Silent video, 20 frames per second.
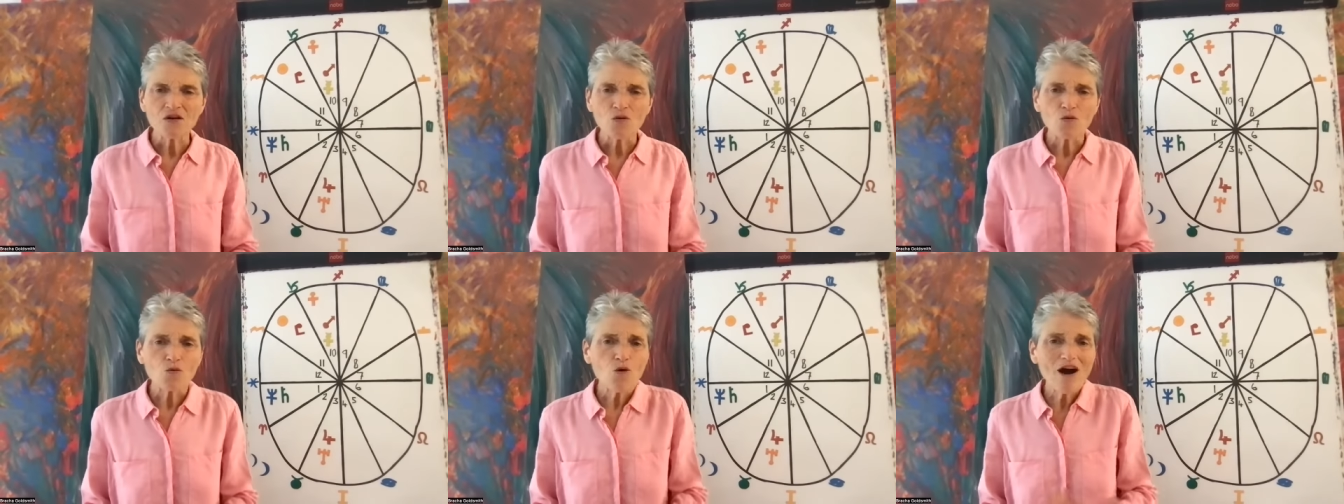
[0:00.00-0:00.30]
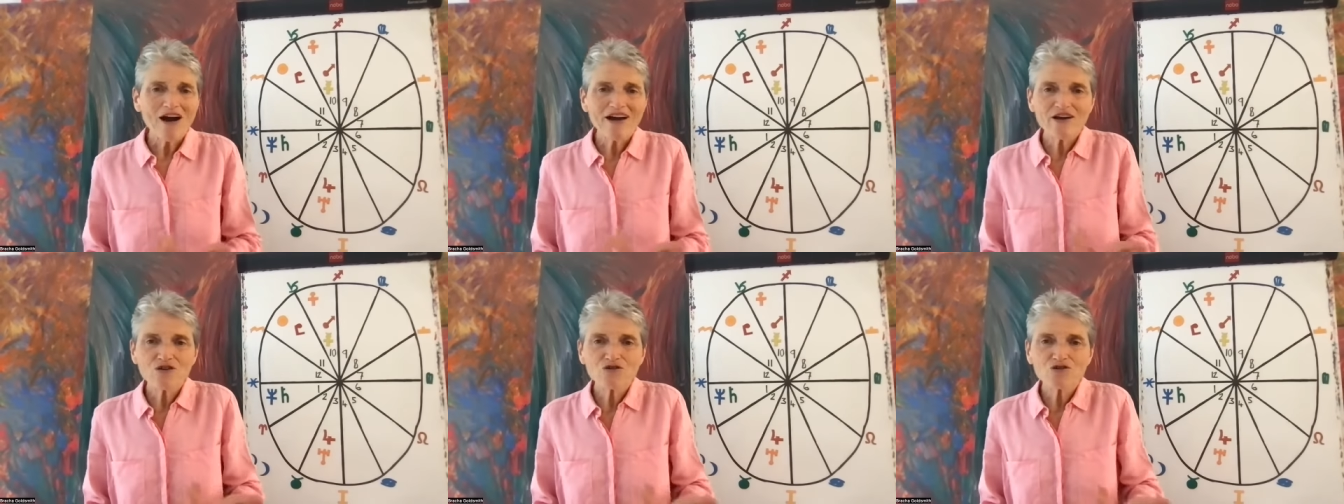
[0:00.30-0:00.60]

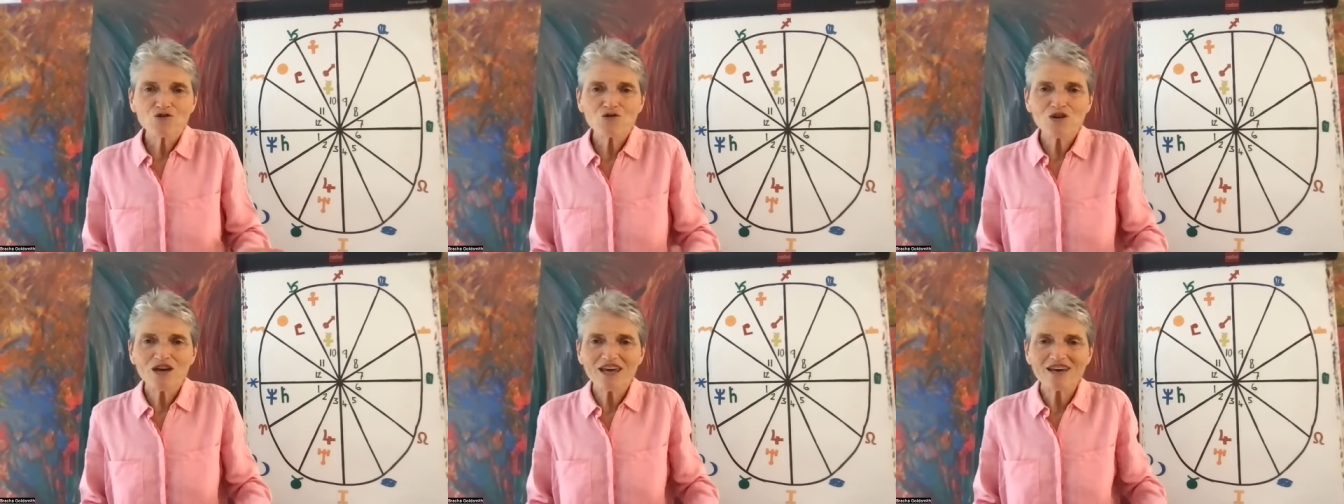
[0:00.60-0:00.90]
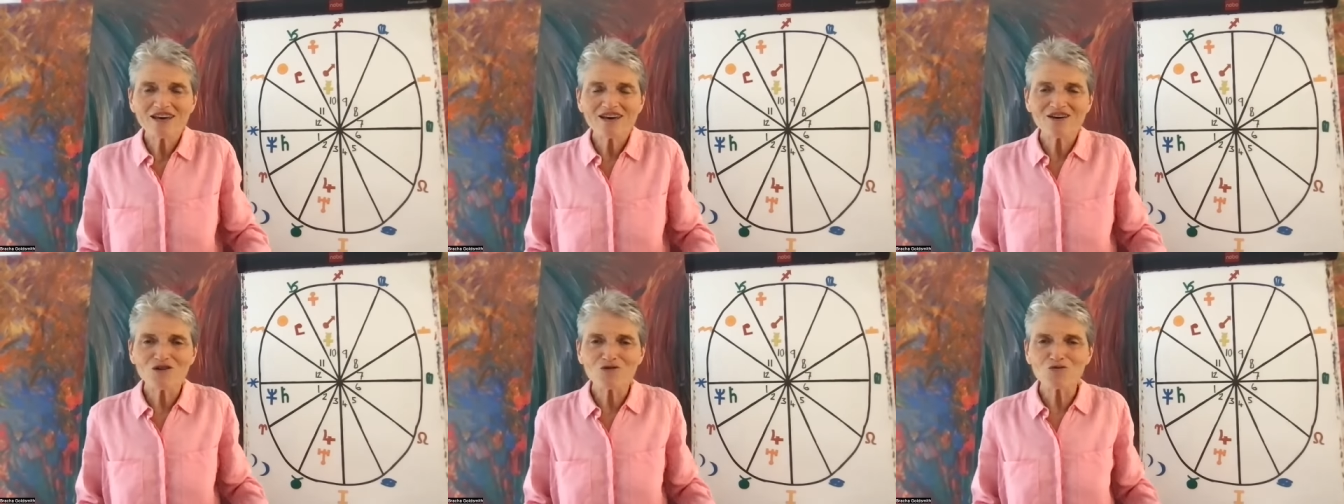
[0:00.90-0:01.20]
Why are you
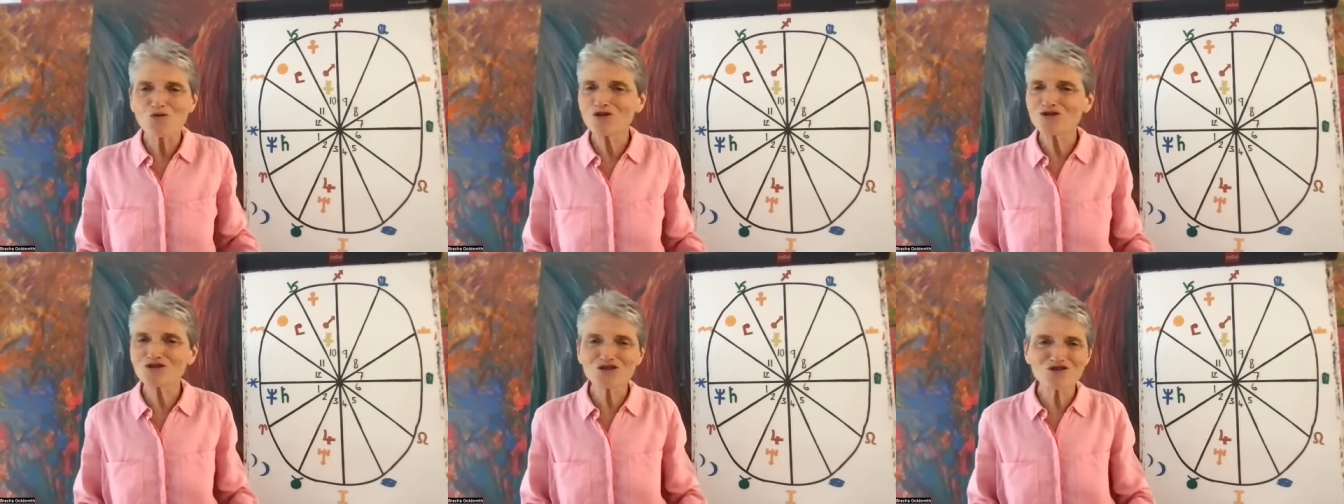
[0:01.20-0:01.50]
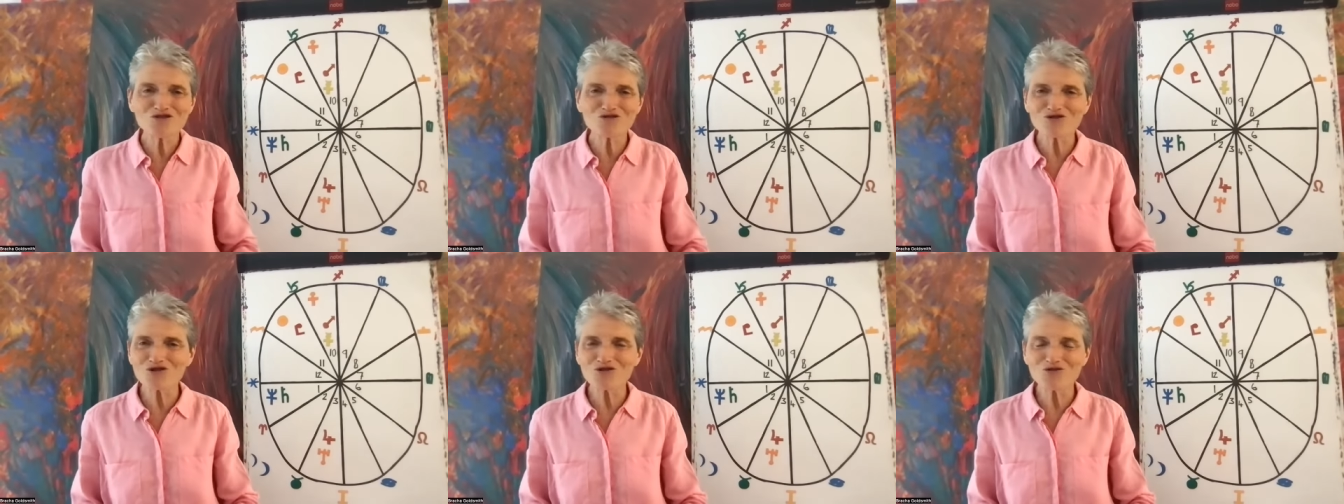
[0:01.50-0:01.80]
here? What are
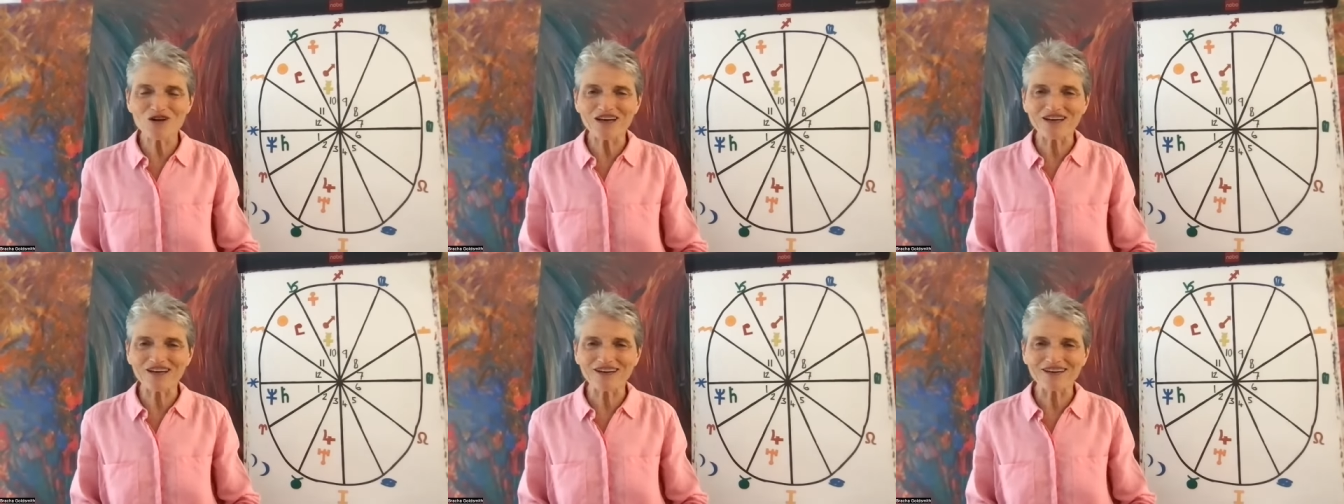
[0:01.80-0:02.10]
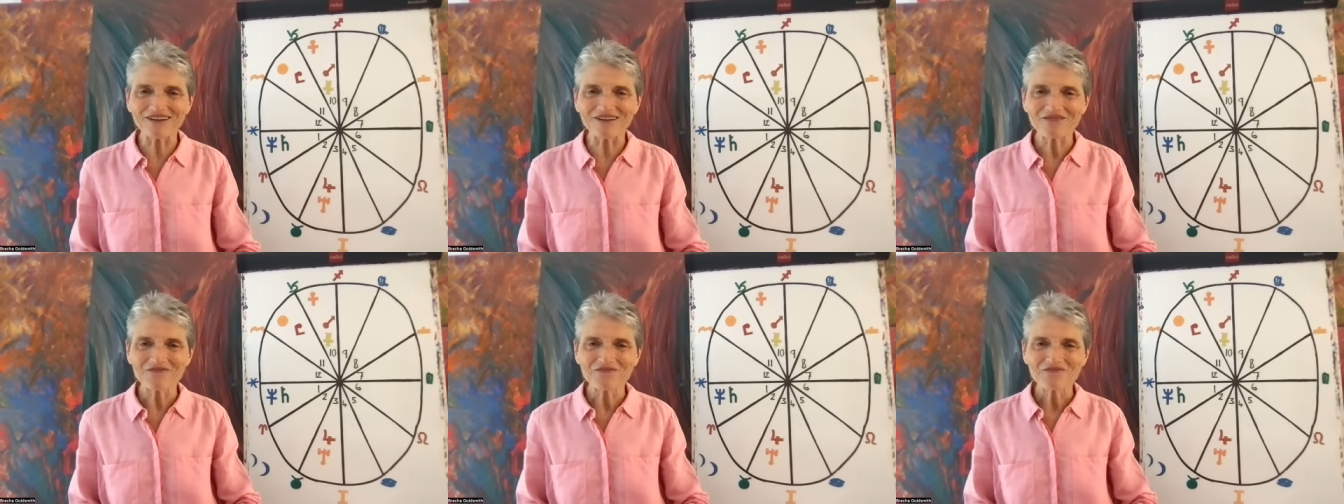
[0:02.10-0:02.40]
you doing?